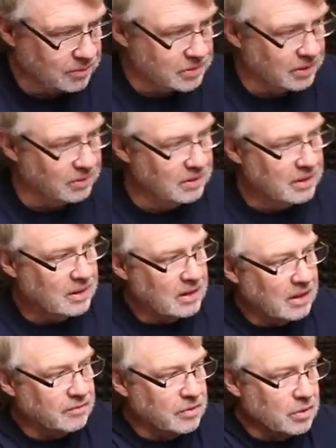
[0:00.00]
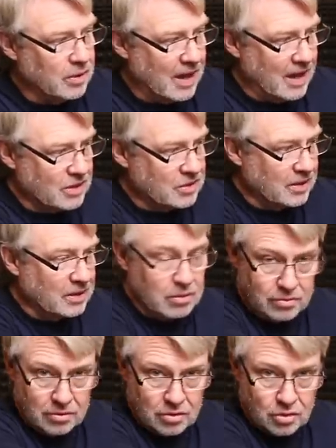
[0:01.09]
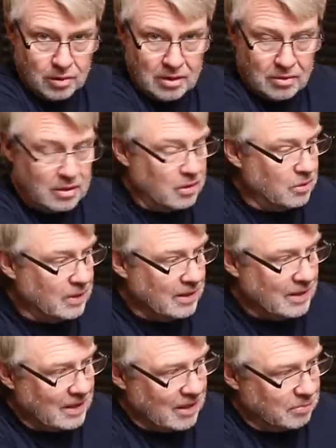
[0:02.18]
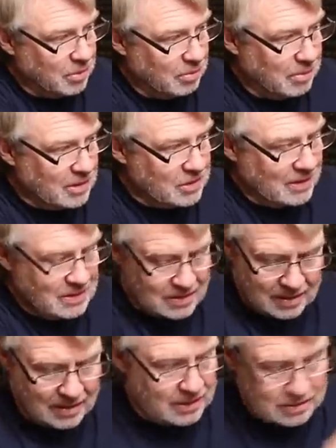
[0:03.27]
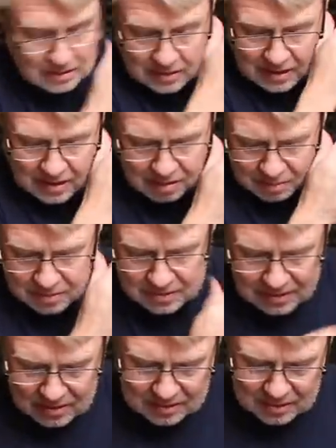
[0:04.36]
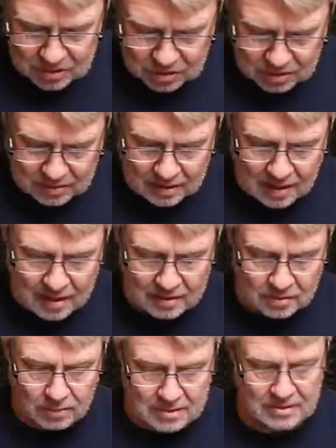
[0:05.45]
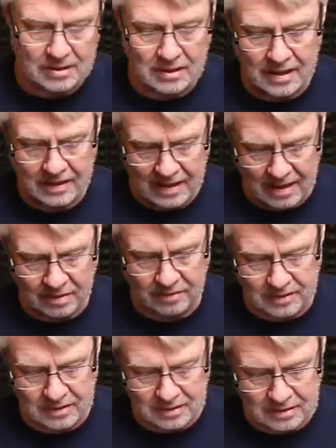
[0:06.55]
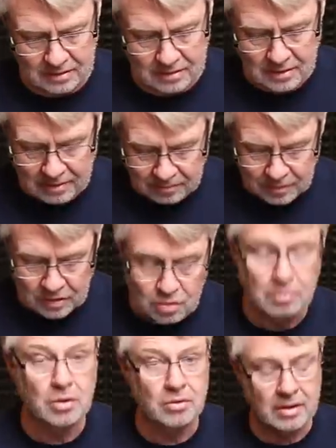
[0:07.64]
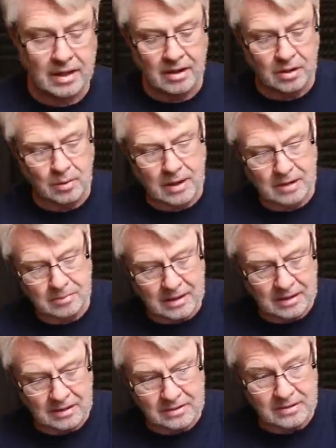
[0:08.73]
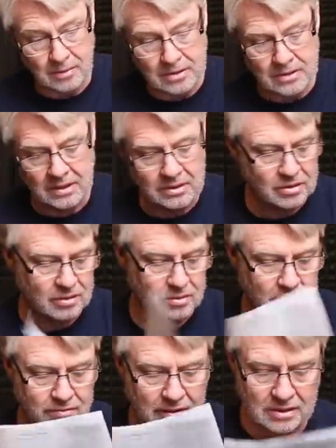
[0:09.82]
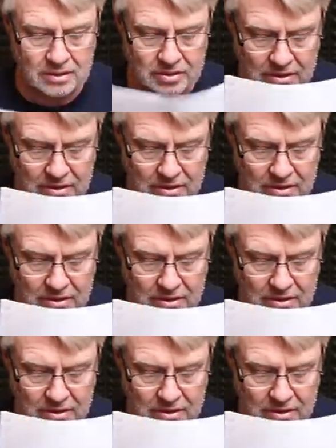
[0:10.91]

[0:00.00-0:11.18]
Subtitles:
So if you actually go through the tweeter hole and put a bunch of insulation in that upper section, it should knock the rest of that out of it and smooth it out quite a bit, because it was an internal reflection.